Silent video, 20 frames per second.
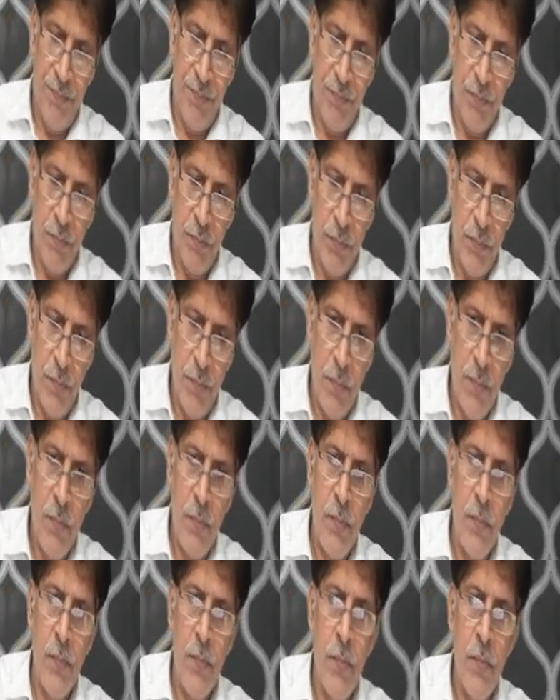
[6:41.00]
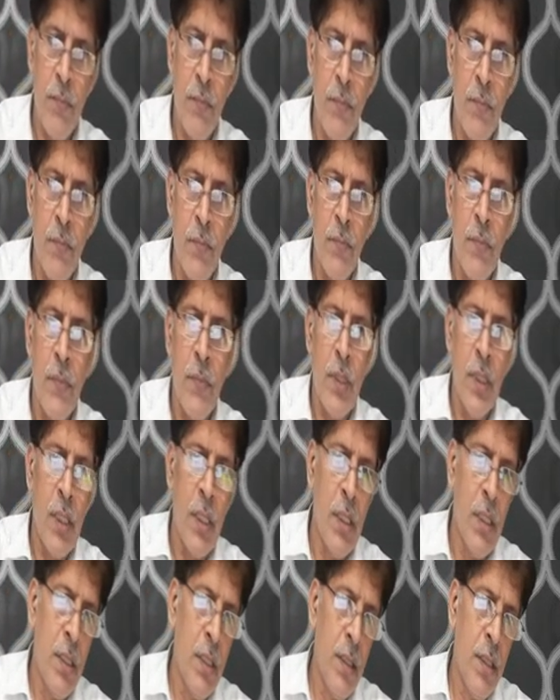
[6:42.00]

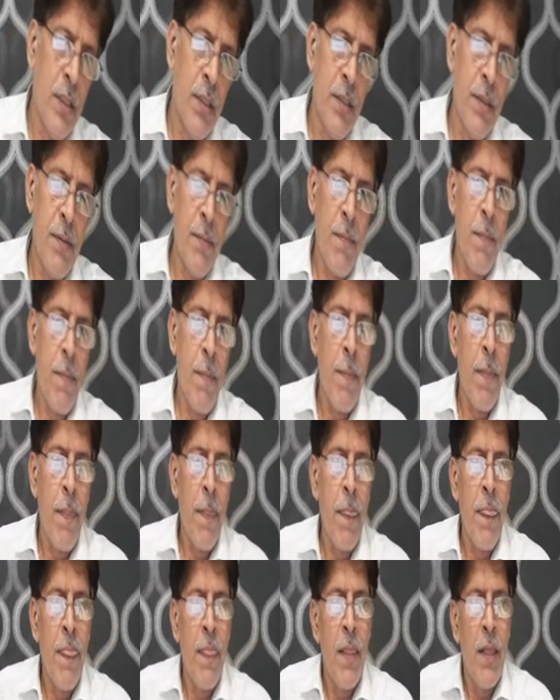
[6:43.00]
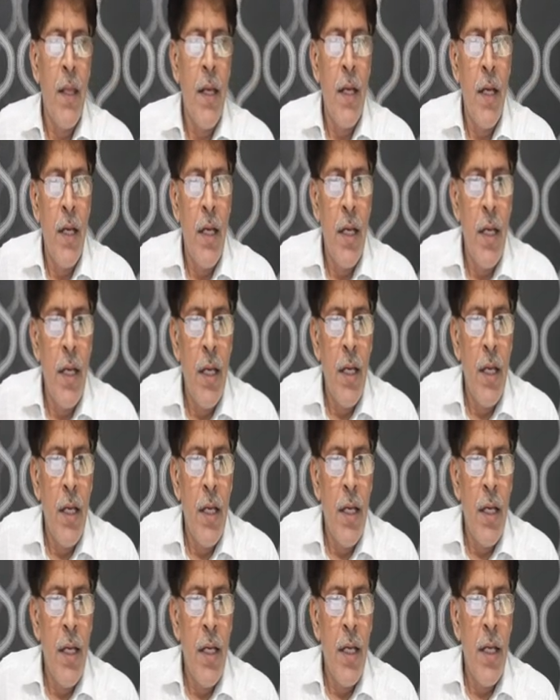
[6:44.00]

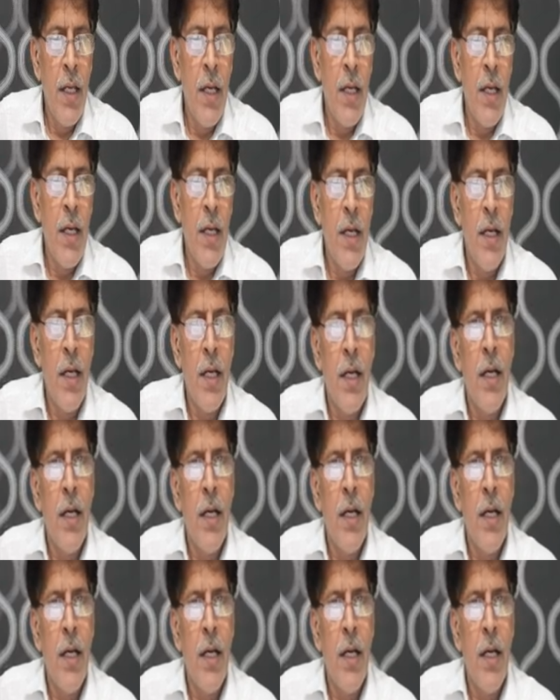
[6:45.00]
Nobody speaks.